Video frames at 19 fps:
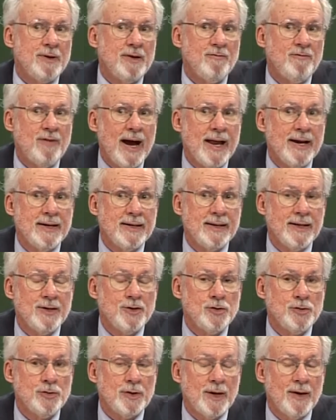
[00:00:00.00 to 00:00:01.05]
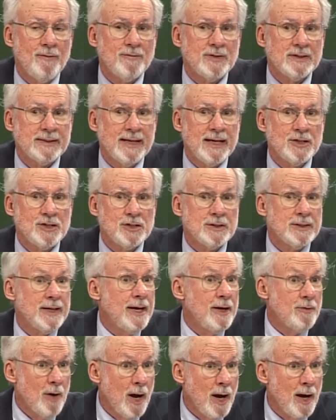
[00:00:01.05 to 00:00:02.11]
been invited into conversations in
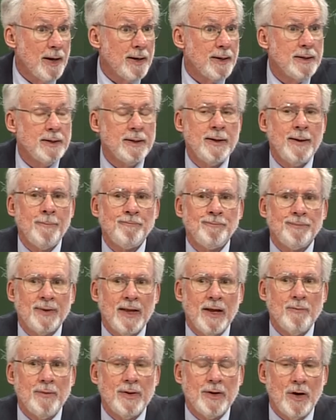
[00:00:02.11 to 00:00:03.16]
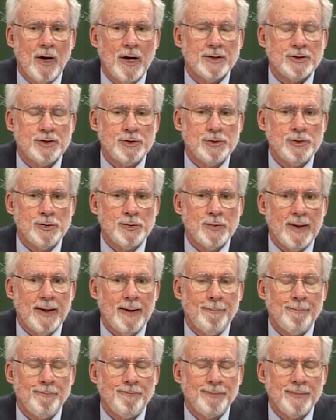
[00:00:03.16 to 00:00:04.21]
Iran in regards to,
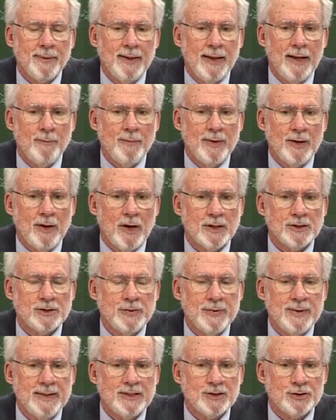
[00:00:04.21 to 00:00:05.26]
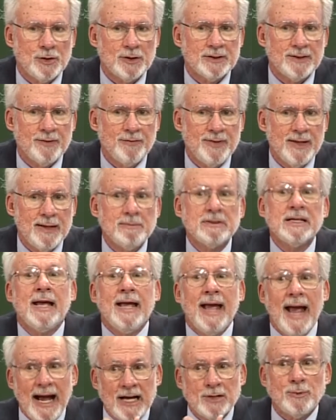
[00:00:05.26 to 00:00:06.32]
um, in regards to these sorts of themes,
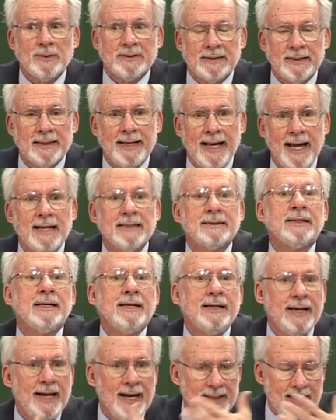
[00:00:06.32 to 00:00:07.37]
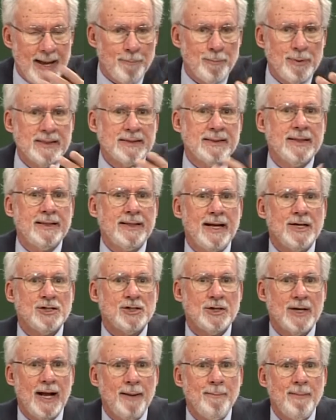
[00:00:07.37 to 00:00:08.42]
as was the case in that
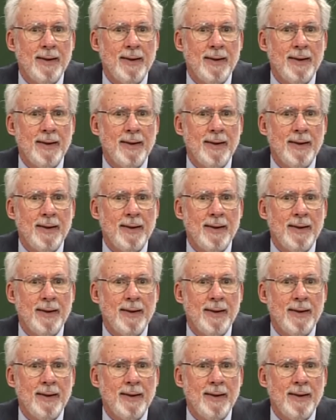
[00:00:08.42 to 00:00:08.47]
presentation I